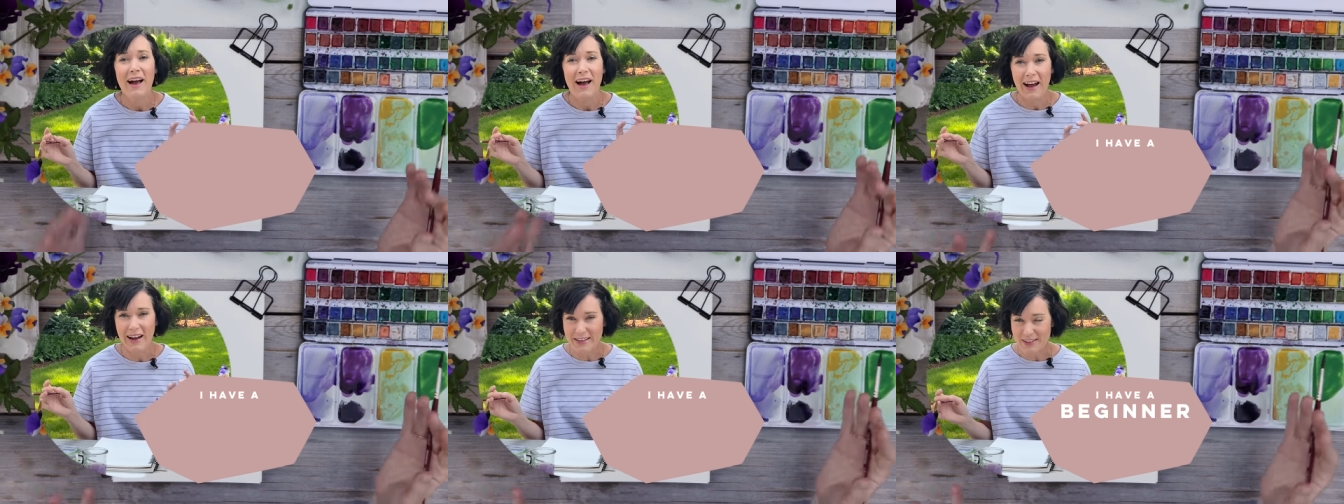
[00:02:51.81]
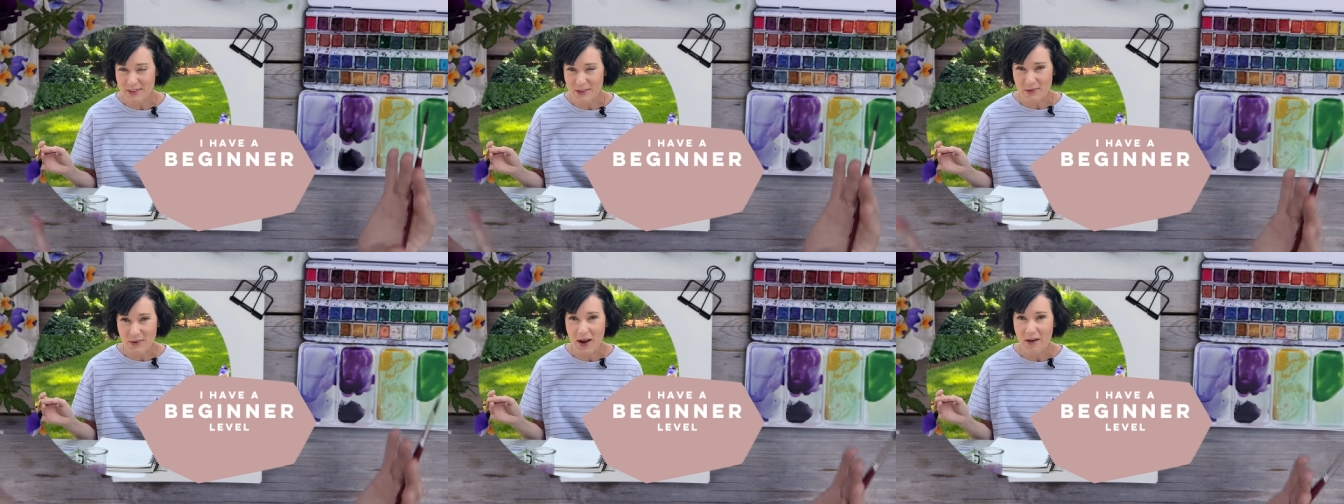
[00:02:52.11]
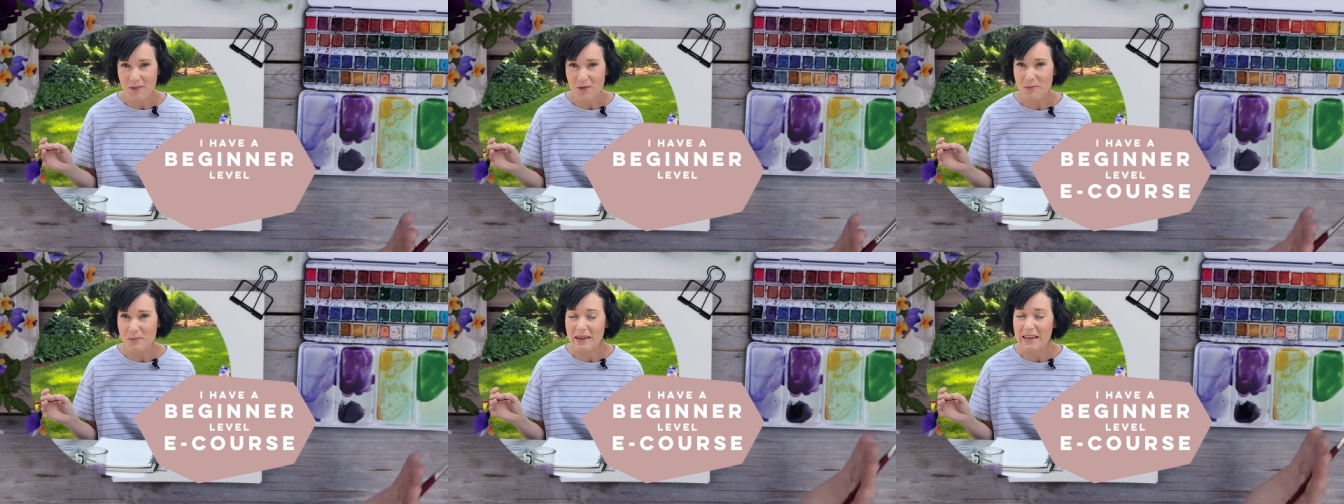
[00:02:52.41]
I do
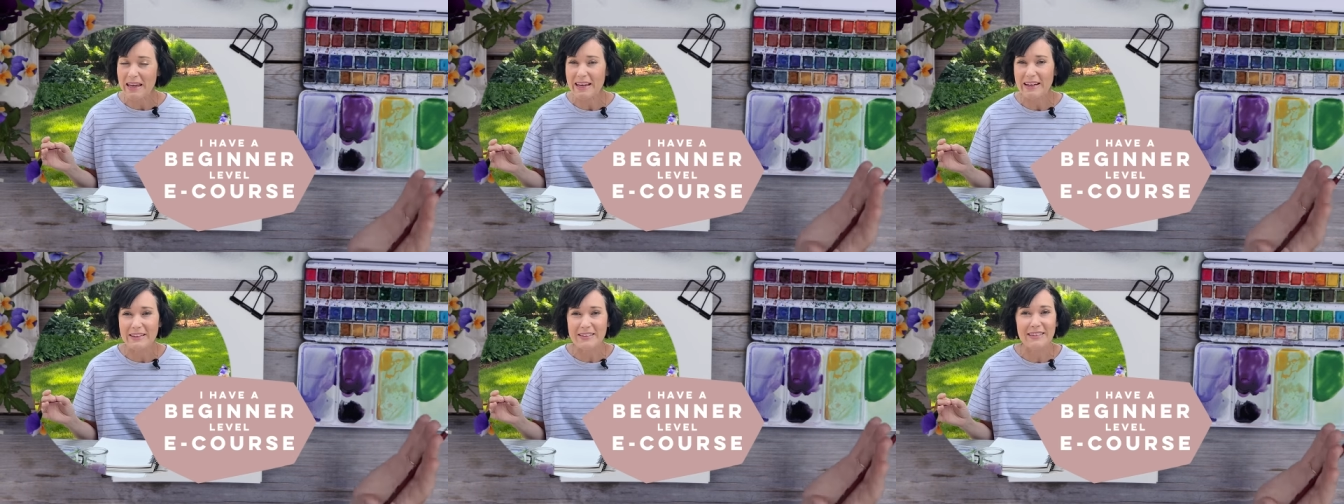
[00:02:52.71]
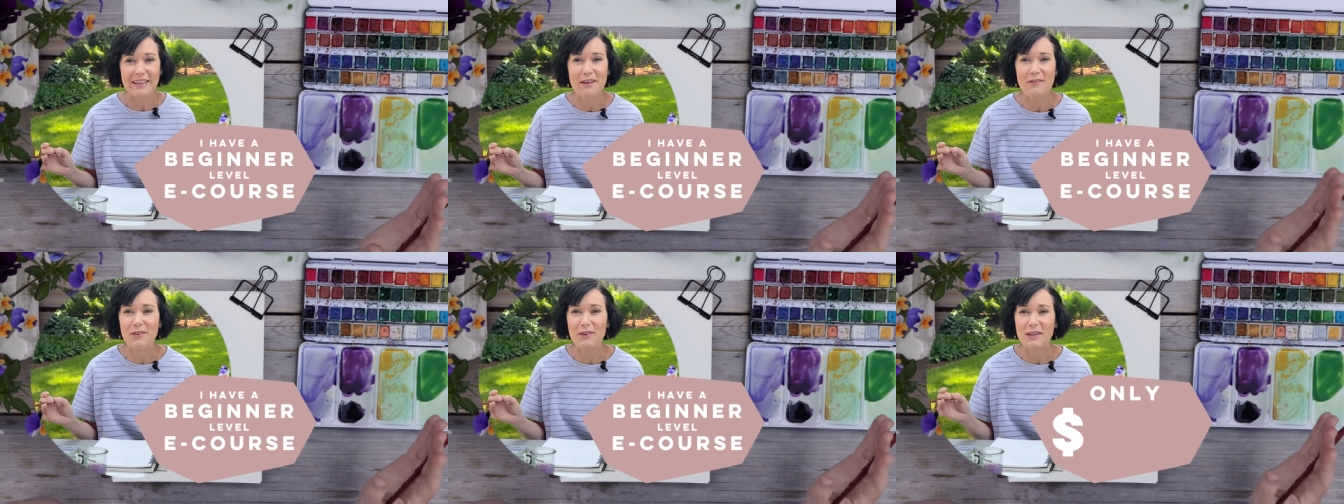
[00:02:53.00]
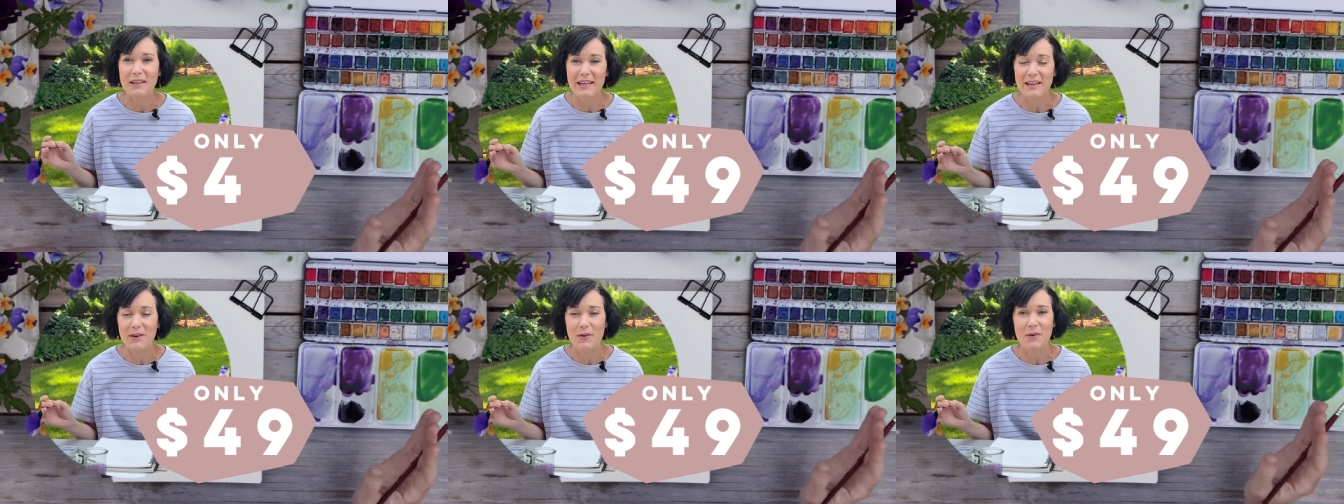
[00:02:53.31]
have a beginner level
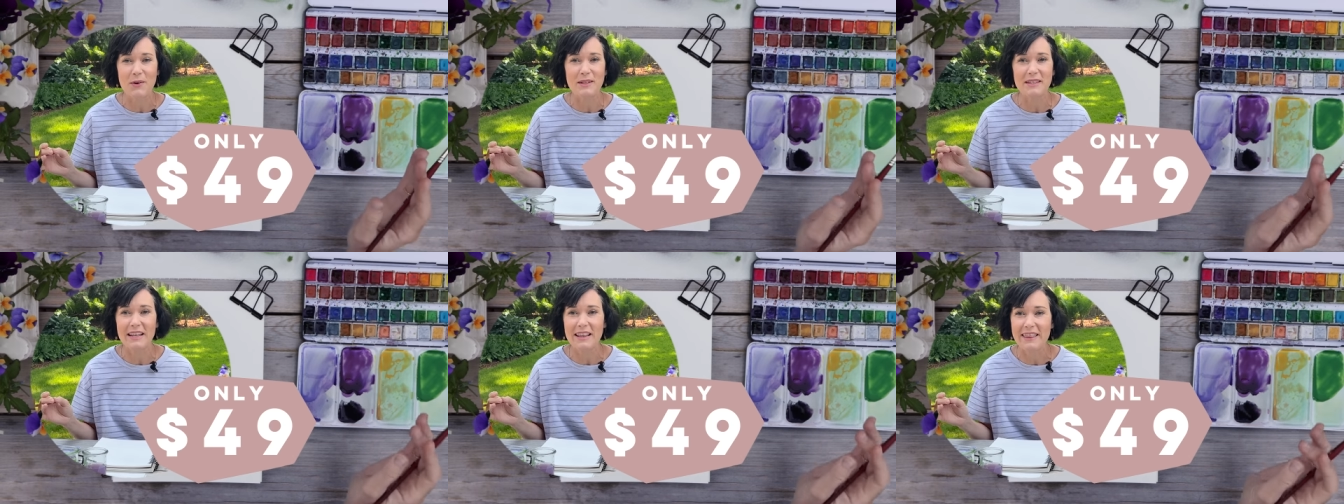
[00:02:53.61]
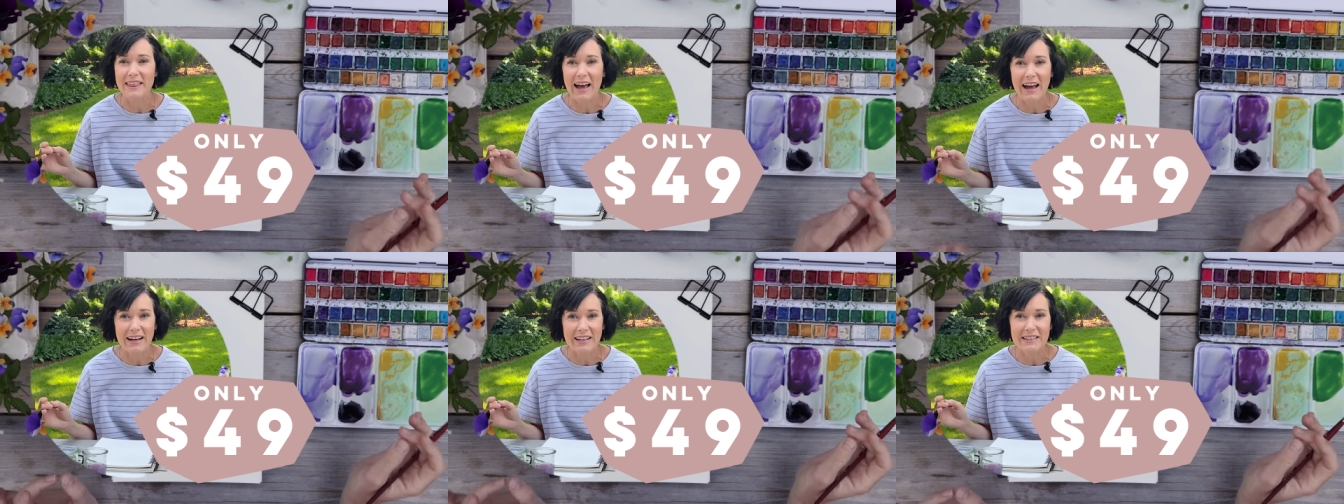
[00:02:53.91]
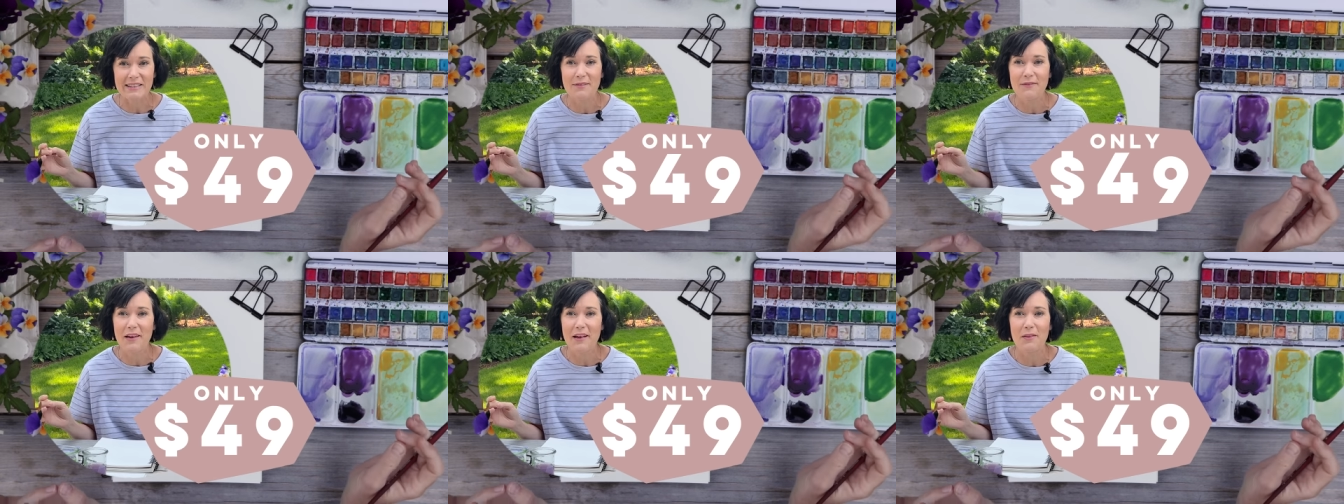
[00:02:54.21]
e-course and that is
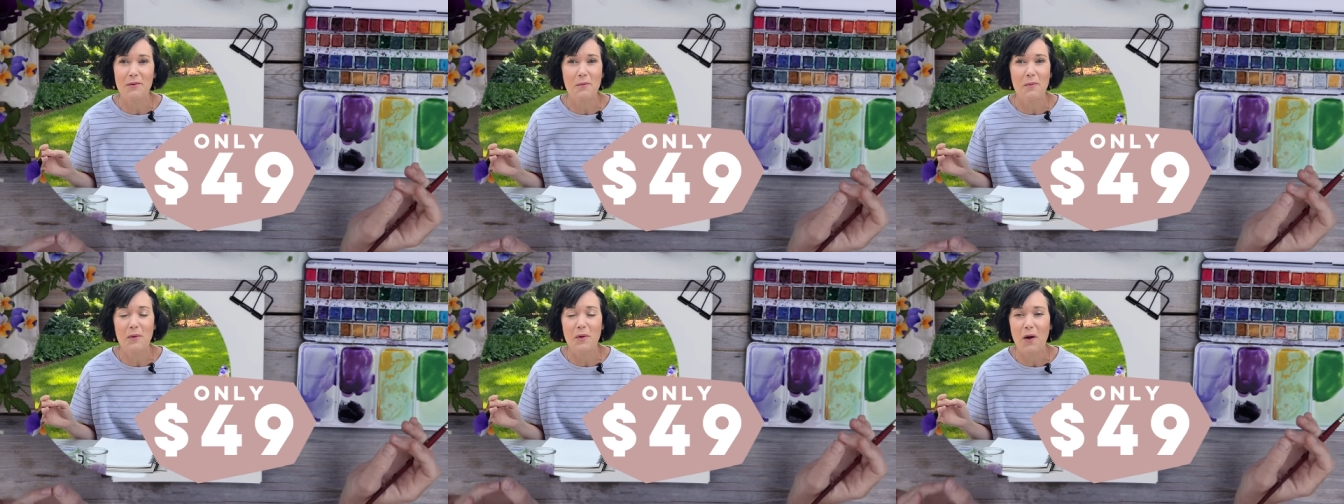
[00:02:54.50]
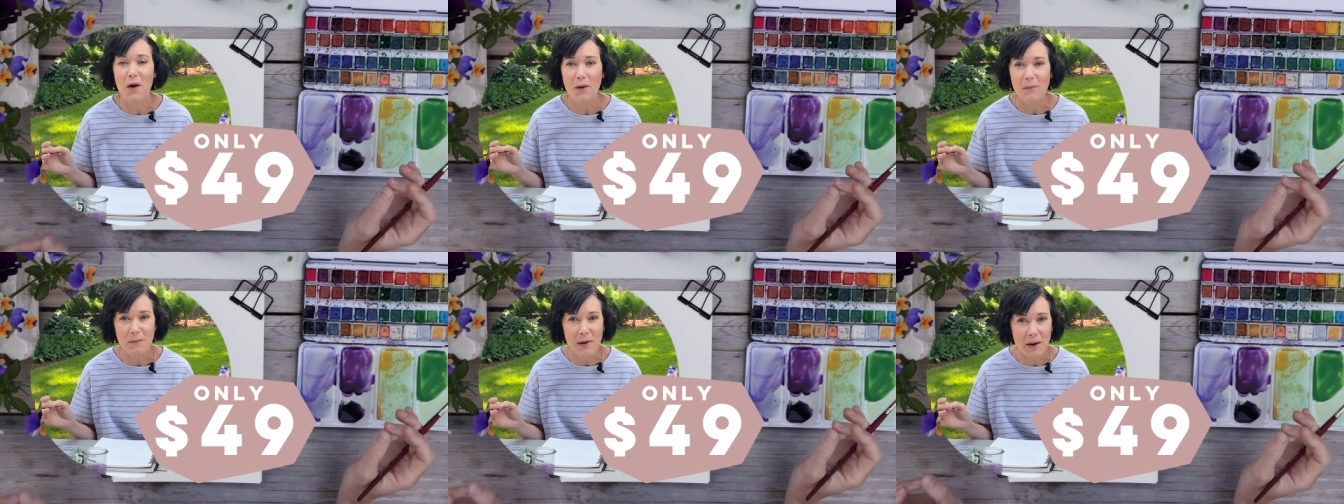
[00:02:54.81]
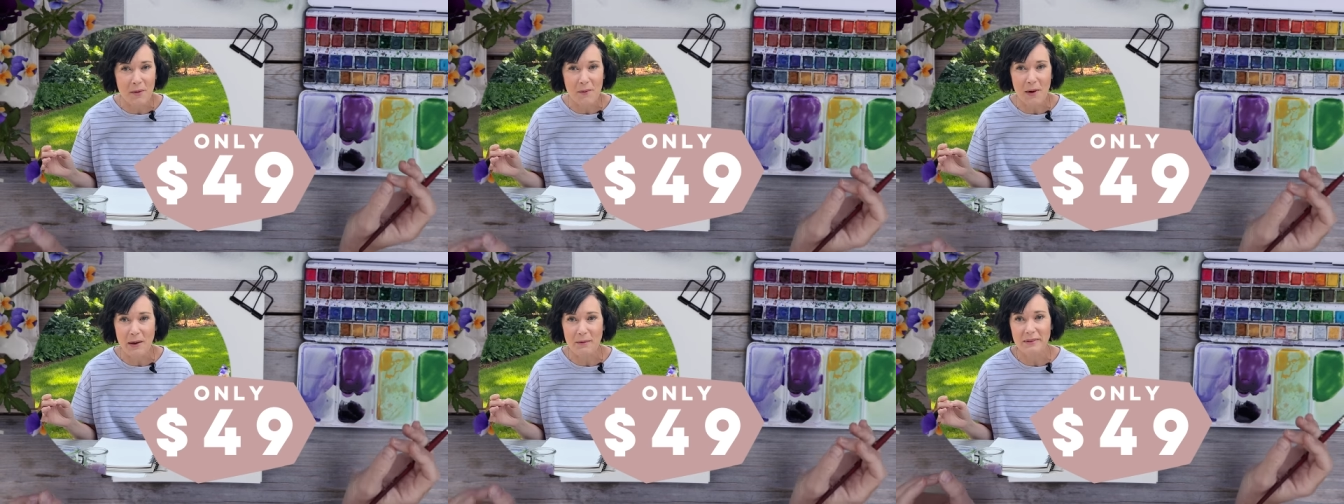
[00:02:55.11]
available on my
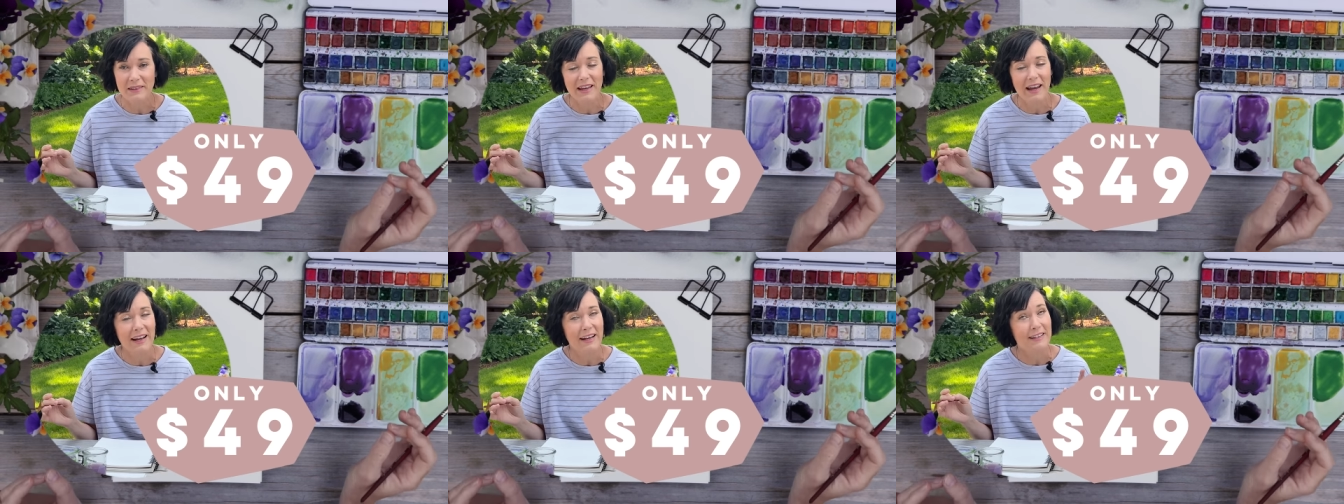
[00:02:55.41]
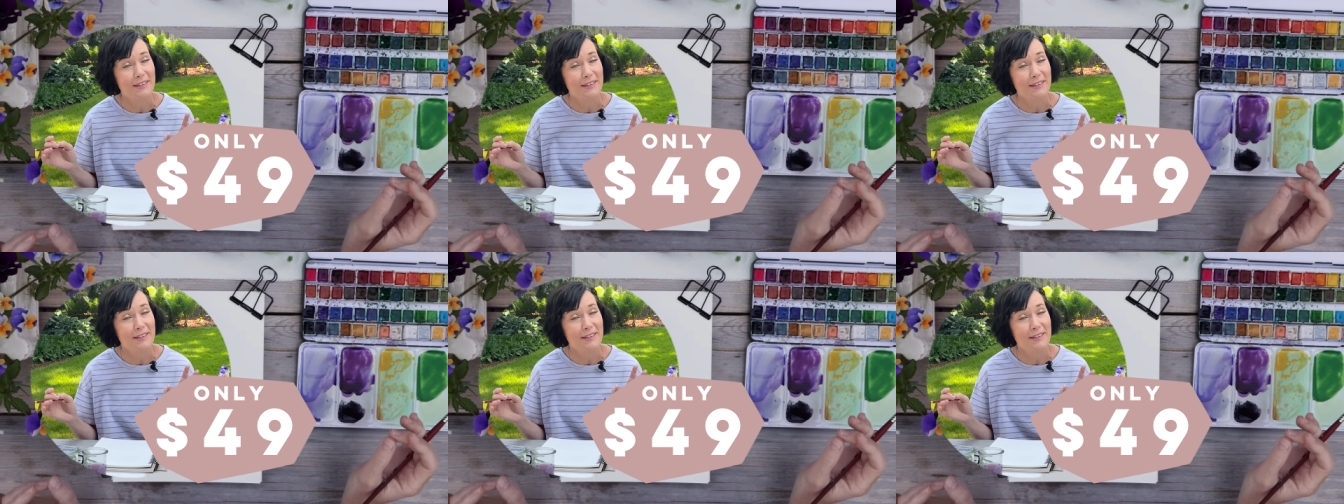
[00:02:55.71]
website.